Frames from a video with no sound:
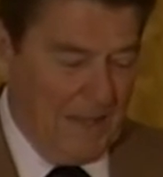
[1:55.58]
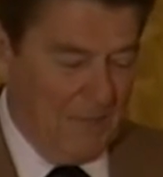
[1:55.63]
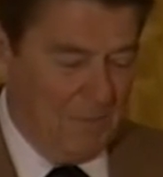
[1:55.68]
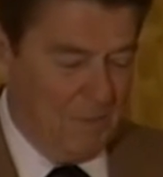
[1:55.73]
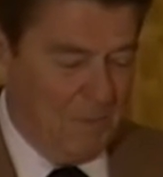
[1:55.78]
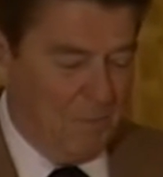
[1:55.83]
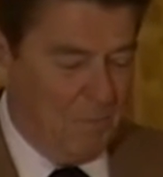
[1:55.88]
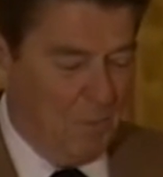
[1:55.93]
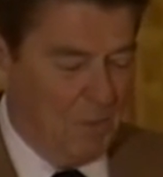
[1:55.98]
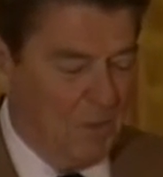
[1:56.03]

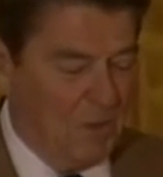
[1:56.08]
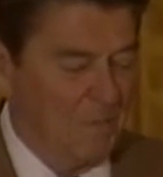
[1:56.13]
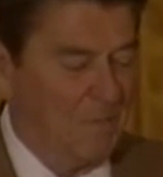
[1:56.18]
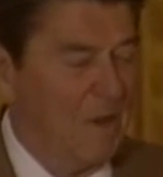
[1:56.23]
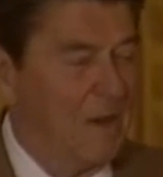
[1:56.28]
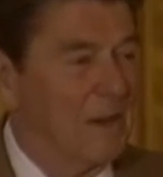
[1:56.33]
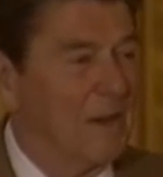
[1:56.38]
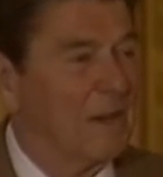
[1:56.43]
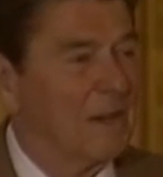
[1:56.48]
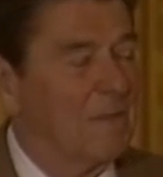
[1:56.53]
We've pulled
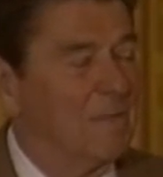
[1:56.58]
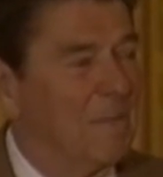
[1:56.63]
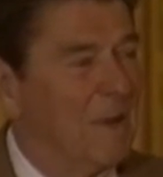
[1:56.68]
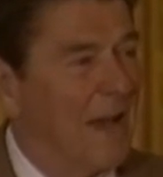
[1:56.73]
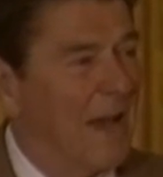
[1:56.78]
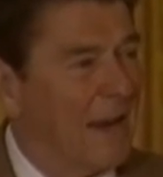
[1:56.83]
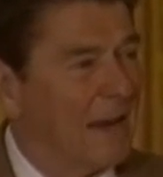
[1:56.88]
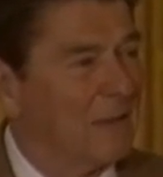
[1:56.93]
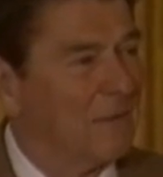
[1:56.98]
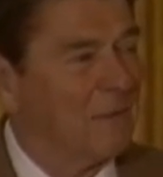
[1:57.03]
America
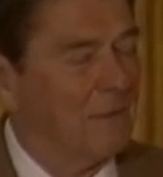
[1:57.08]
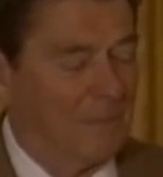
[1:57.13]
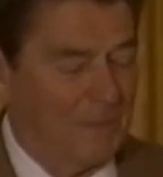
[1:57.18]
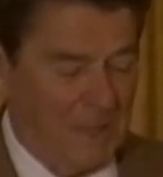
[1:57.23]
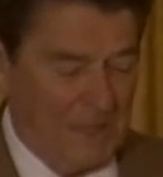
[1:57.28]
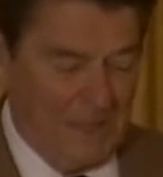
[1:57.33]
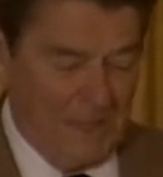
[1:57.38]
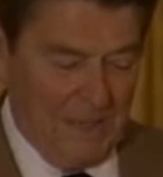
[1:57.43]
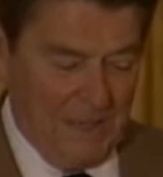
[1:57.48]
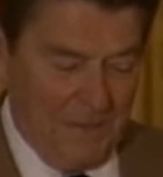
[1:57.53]
back from
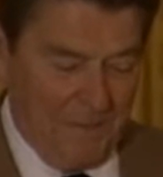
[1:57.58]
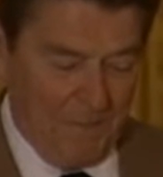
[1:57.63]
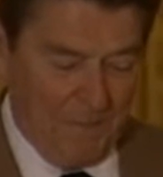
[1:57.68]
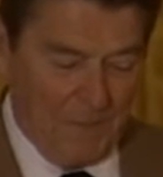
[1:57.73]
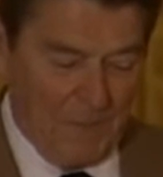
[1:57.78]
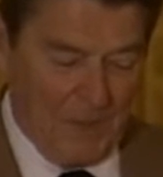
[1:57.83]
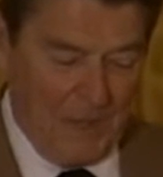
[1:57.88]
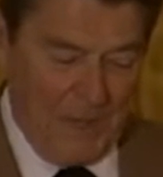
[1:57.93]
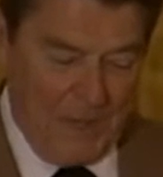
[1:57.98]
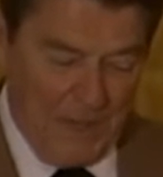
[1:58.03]
the
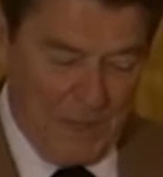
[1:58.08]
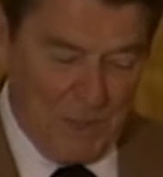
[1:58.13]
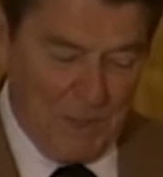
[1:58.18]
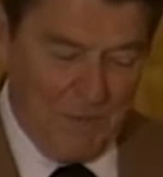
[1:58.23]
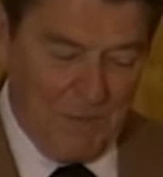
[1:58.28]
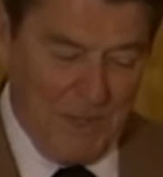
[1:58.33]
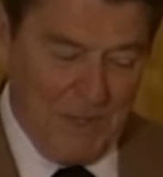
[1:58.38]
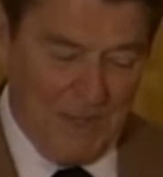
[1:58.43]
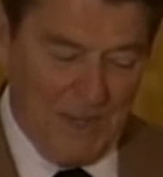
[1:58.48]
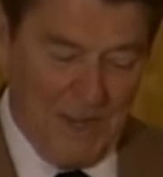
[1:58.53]
edge
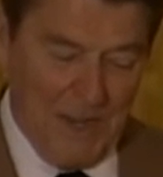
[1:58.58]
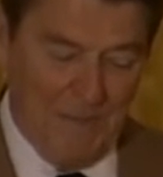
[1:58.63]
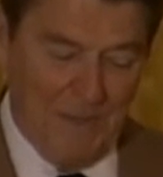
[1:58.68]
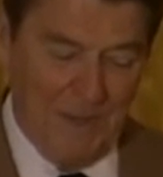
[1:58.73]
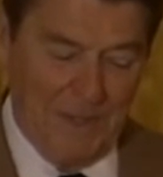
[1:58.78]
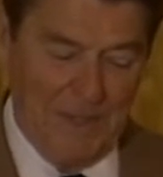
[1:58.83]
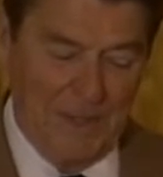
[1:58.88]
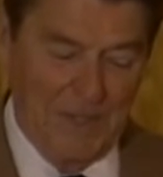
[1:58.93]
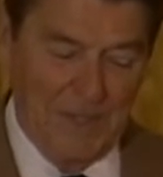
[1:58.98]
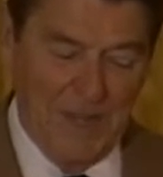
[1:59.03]
of
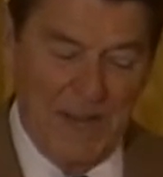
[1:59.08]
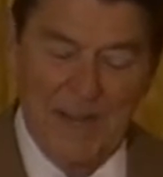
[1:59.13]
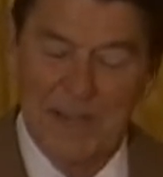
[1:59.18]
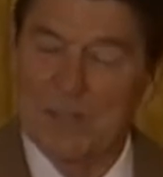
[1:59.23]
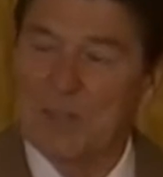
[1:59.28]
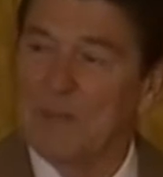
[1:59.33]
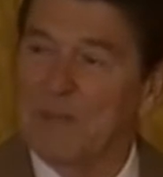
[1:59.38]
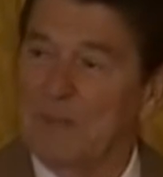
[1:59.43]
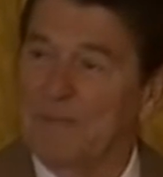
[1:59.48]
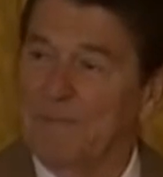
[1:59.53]
economic
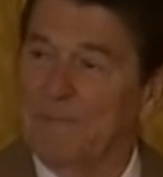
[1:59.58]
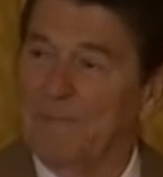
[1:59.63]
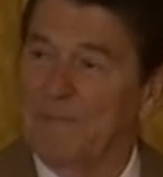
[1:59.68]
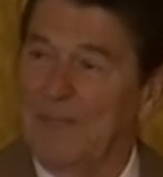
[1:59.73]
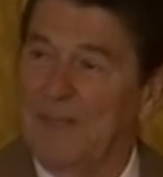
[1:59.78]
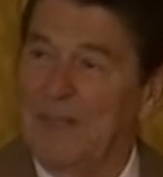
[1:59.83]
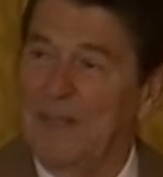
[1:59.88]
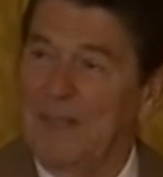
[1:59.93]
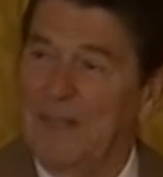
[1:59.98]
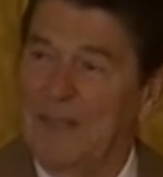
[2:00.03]
disaster,
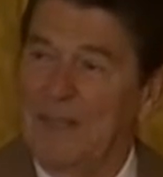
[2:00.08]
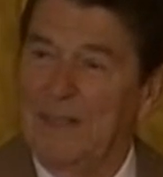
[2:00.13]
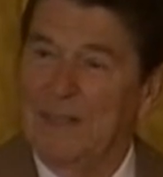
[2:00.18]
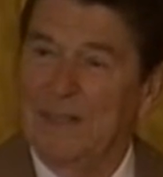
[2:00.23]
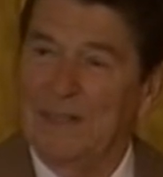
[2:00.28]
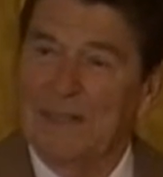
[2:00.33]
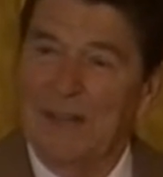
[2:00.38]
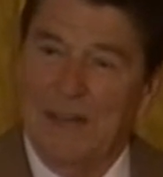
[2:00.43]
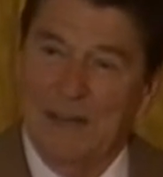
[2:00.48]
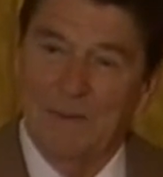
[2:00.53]

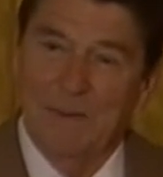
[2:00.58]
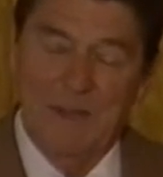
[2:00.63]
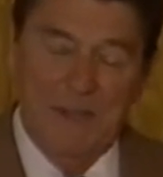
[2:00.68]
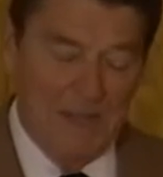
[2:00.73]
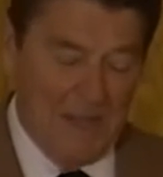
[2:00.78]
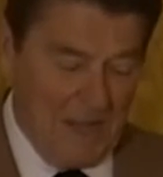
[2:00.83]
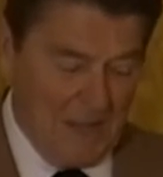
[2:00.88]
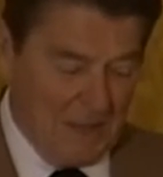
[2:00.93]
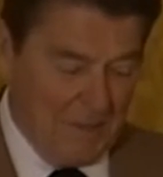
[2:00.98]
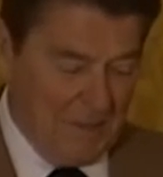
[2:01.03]
got her
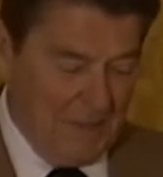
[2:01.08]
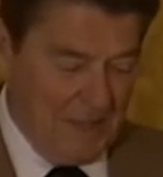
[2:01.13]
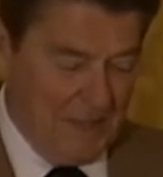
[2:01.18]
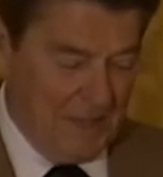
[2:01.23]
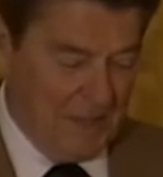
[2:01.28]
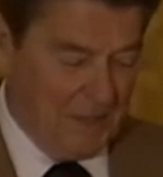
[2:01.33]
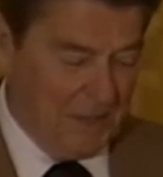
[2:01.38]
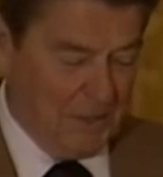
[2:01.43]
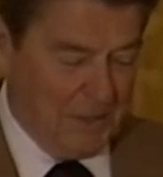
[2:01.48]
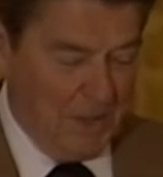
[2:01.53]

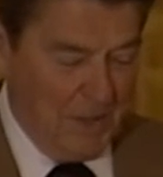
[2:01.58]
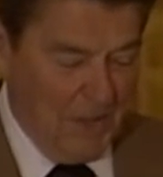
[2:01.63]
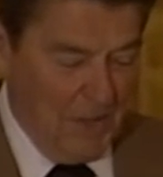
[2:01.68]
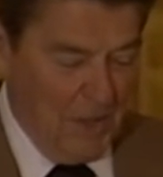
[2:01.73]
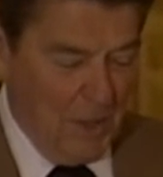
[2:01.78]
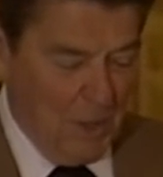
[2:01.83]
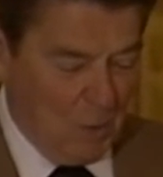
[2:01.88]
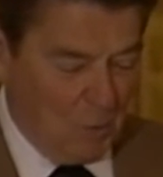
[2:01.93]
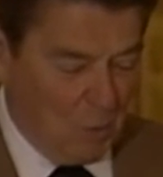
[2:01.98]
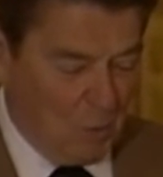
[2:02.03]
economy
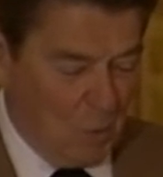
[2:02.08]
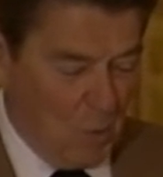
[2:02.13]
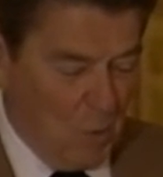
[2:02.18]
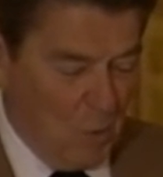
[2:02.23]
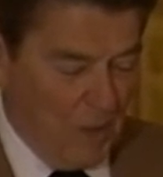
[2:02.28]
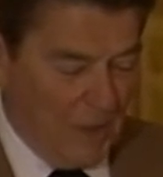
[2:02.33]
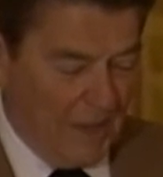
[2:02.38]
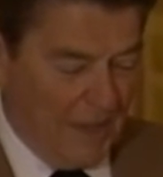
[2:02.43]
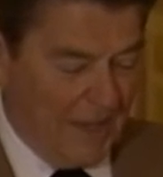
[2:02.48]
growing